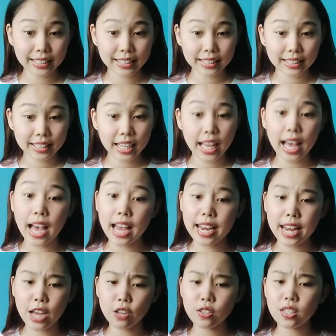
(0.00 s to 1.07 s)
July
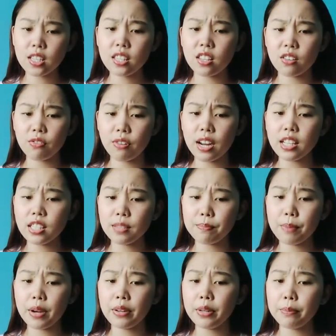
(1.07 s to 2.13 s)
14,
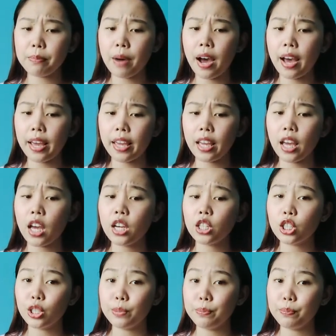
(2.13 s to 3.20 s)
2014,
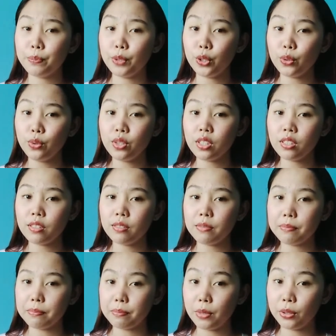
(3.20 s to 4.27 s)
the
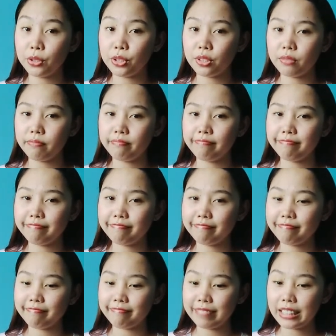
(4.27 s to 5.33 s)
Raspberry Pi
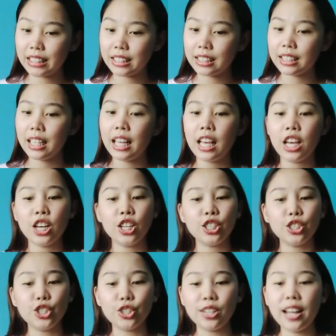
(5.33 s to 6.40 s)
B
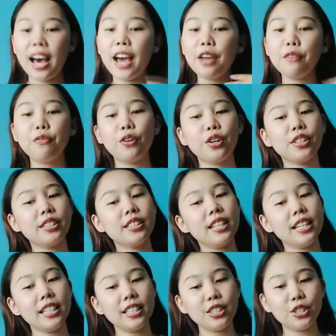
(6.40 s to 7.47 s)
Plus is
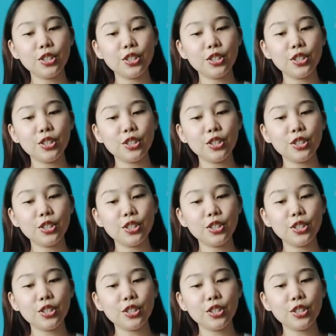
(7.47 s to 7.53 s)
launched.